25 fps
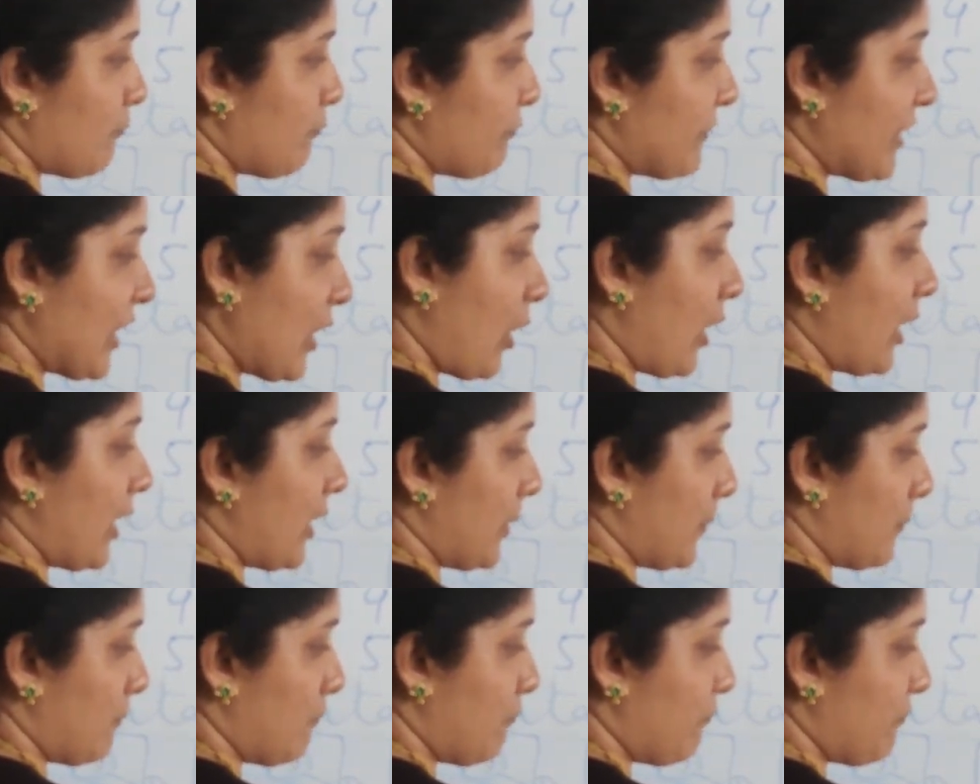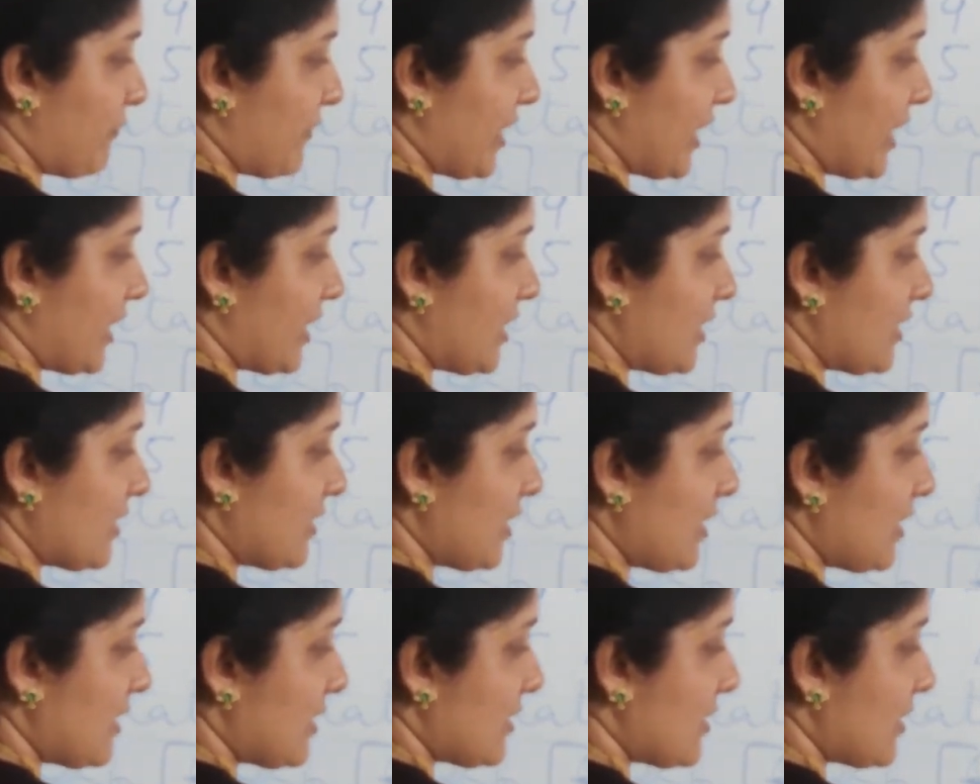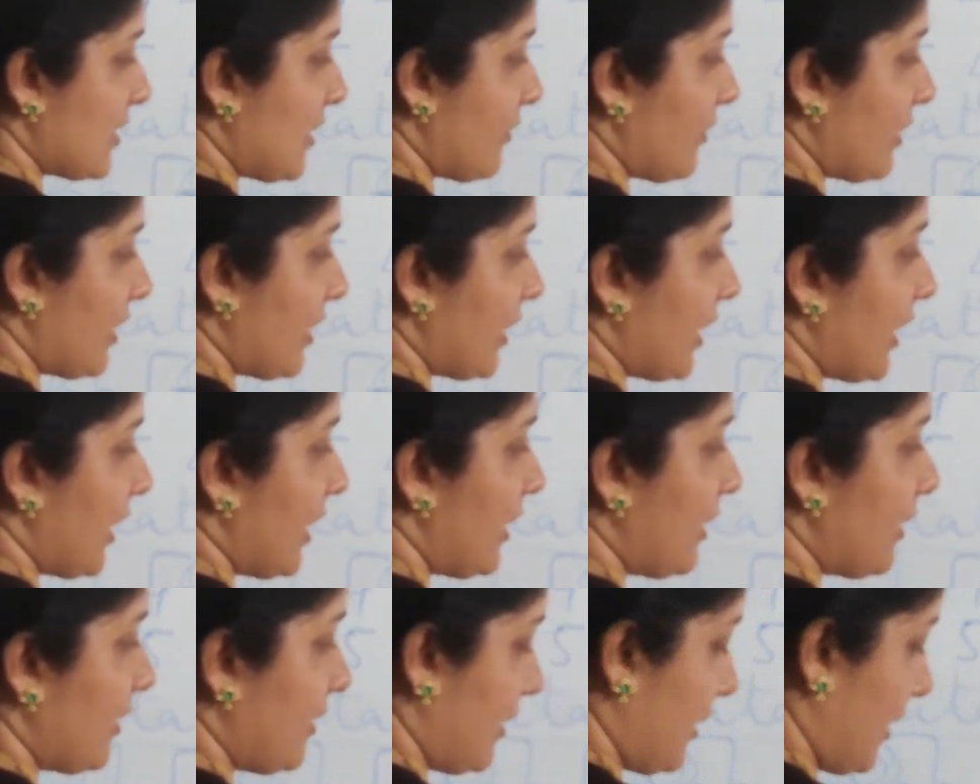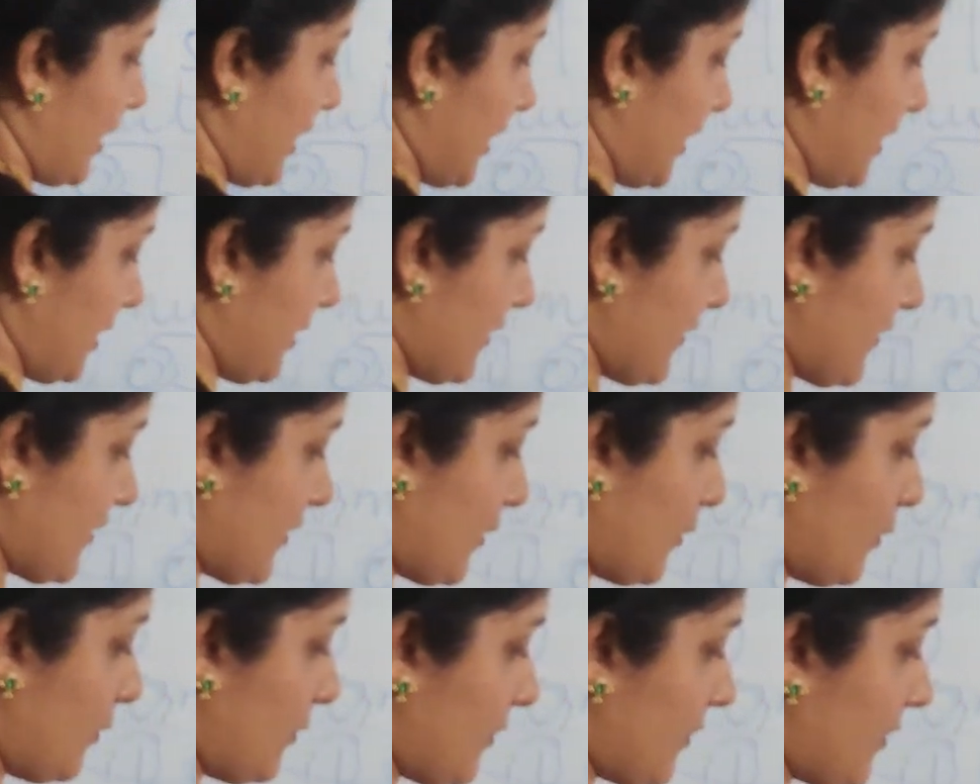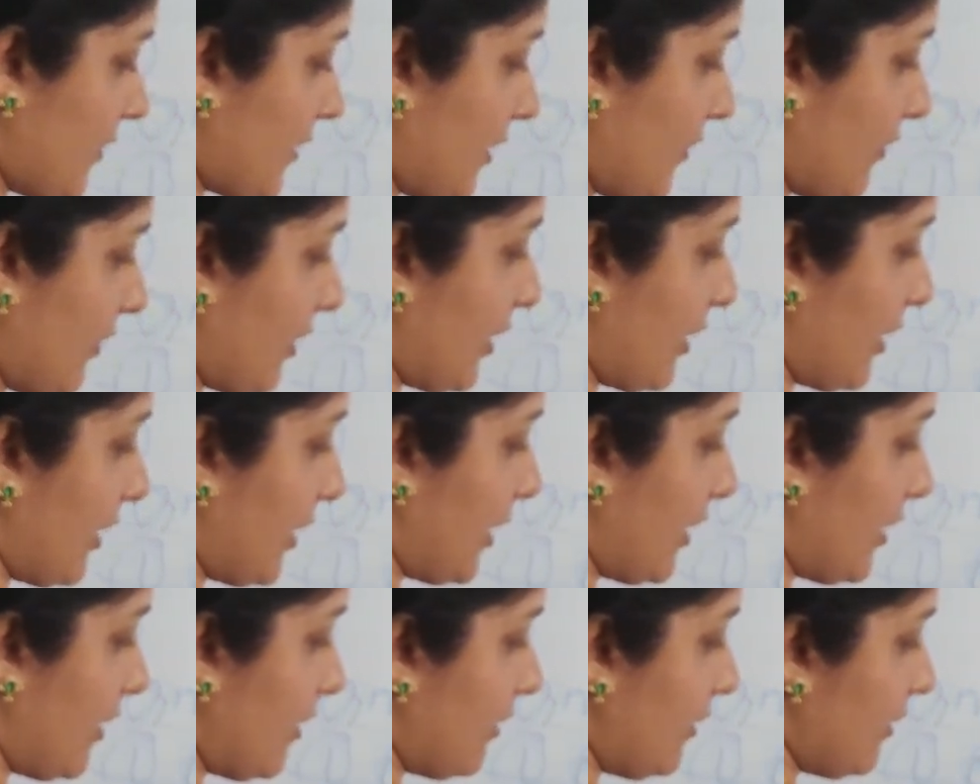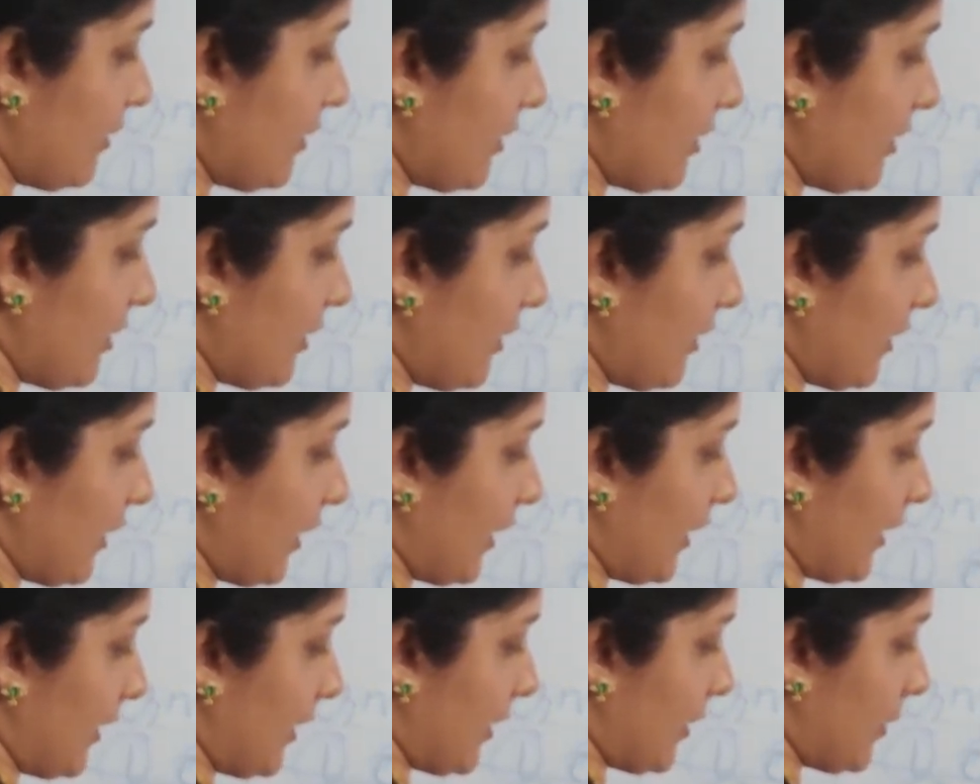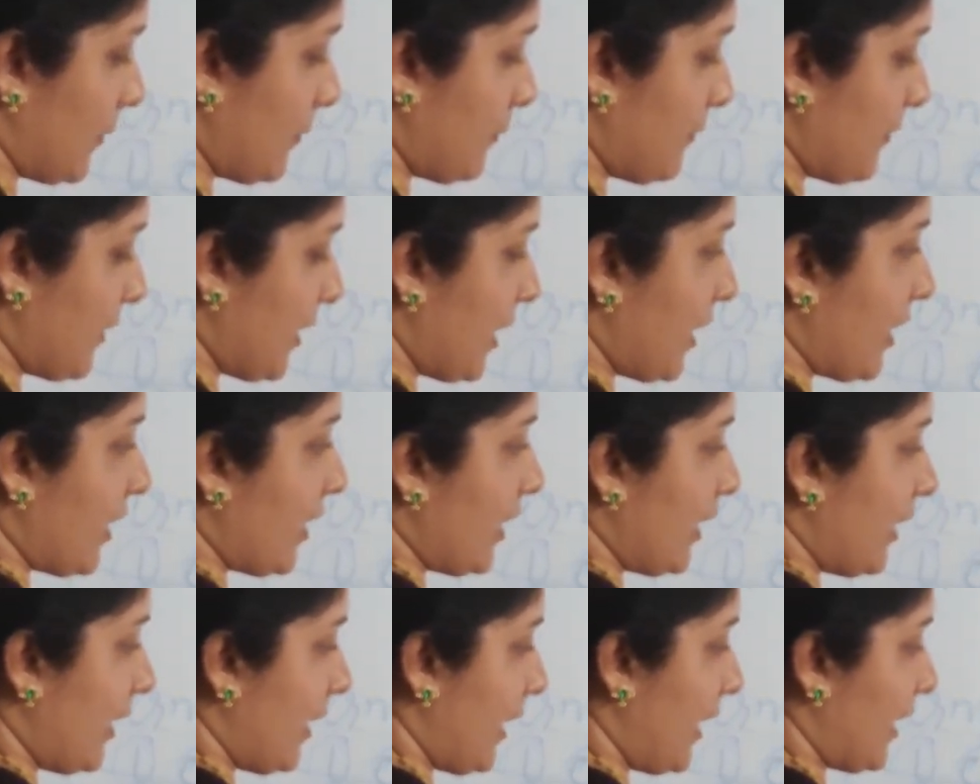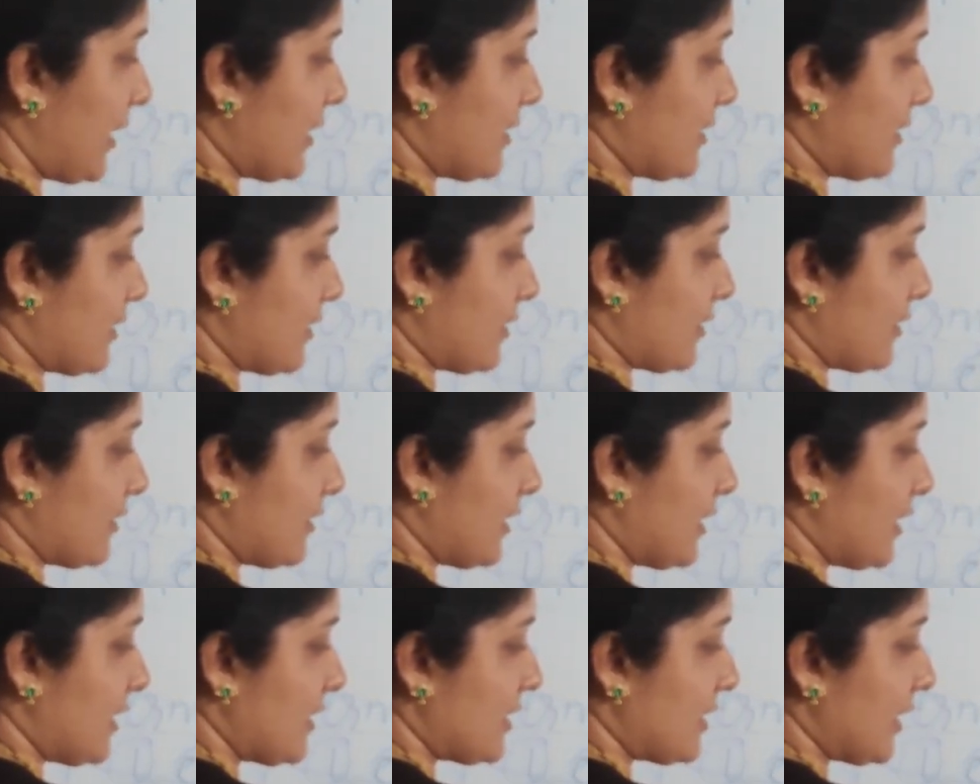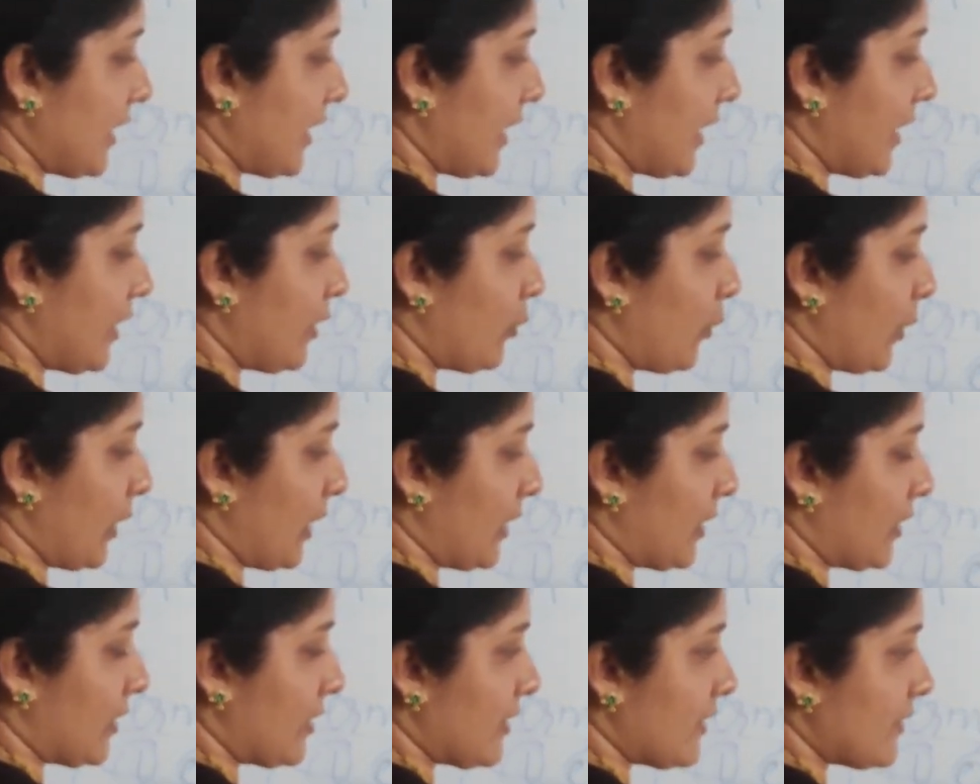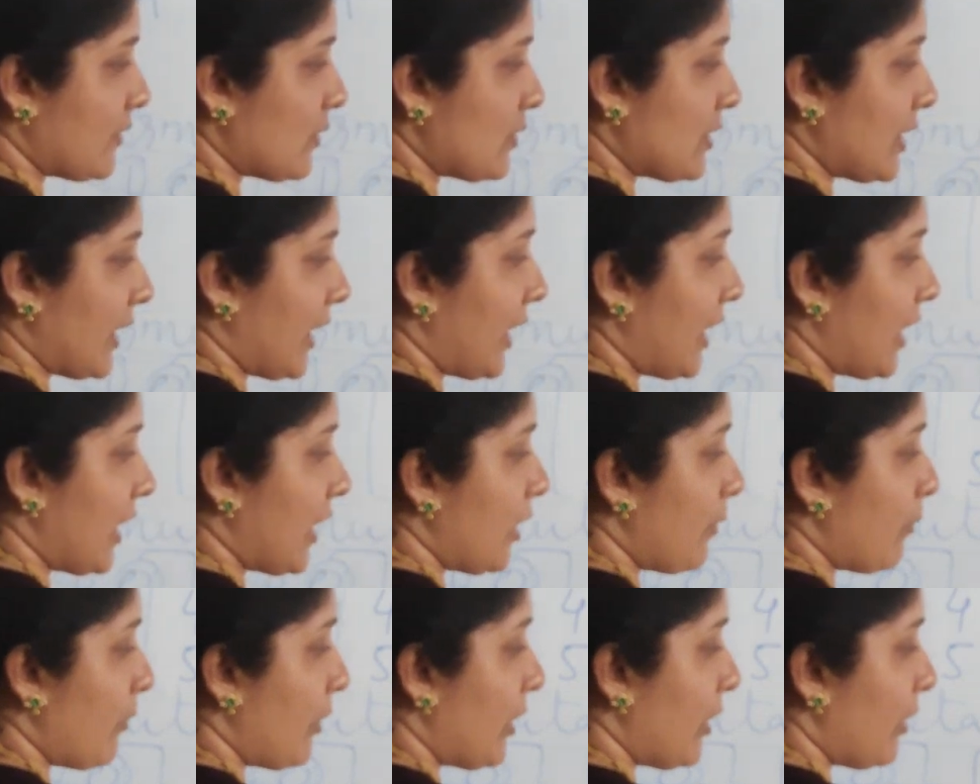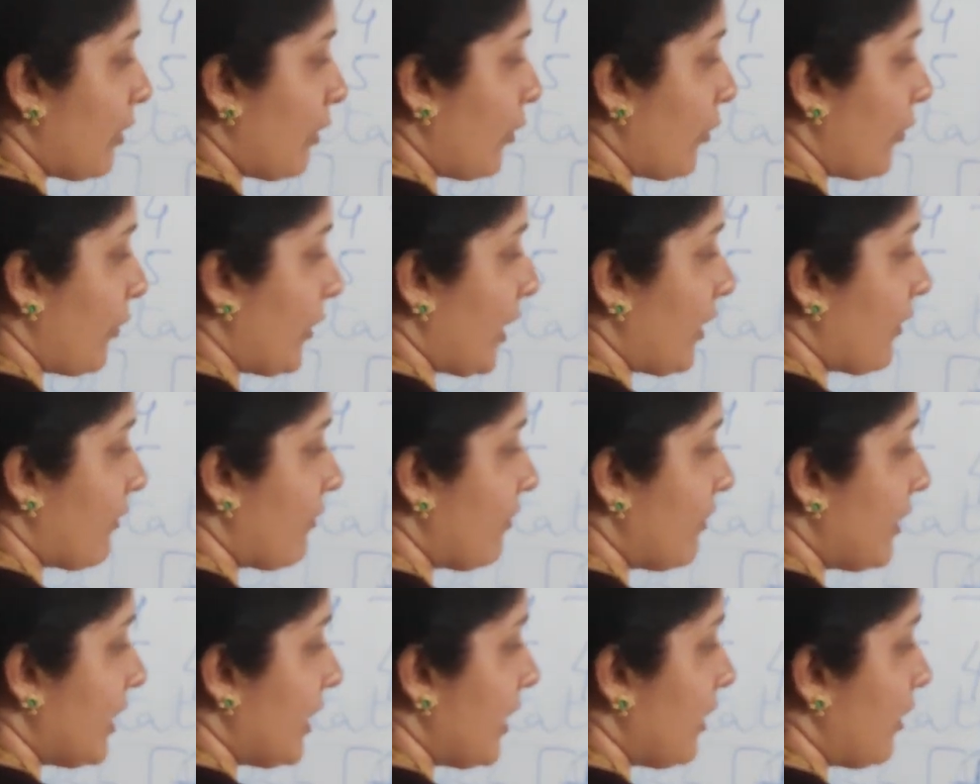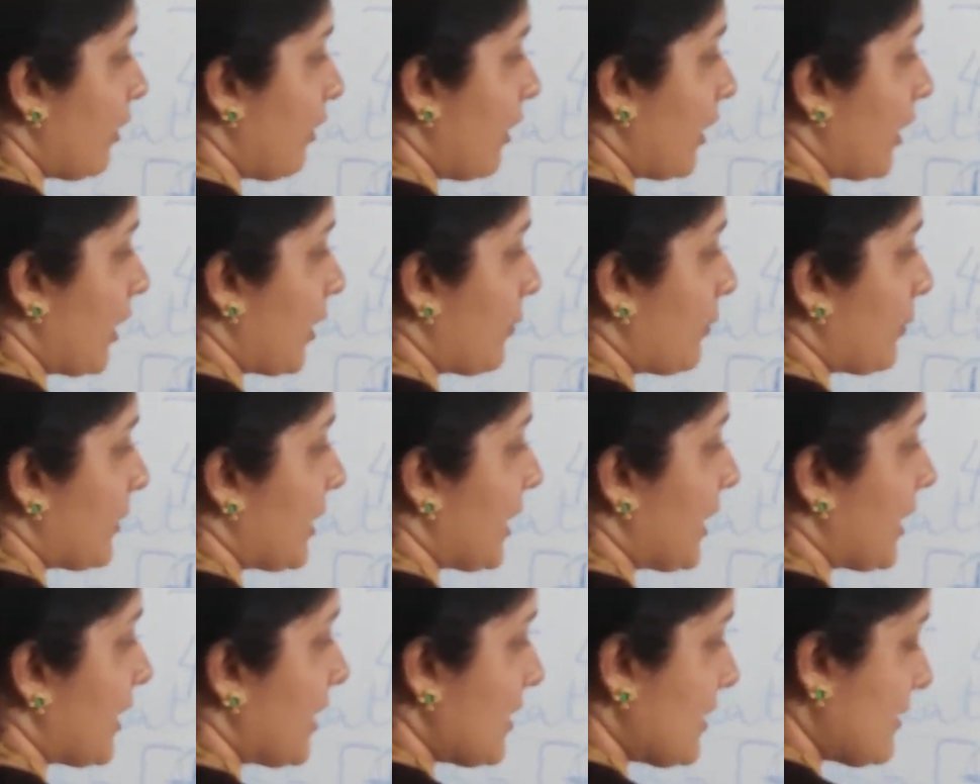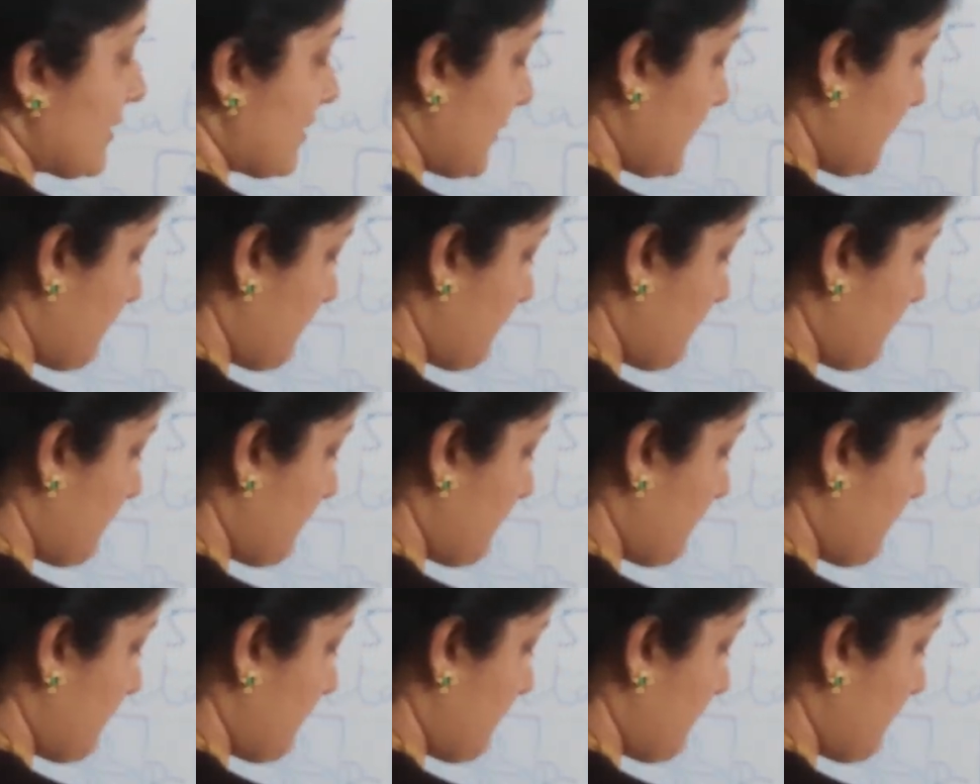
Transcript: column, that is 7, 8, 9. So 7, 8, 9. Next, second one. So second element of every column, that is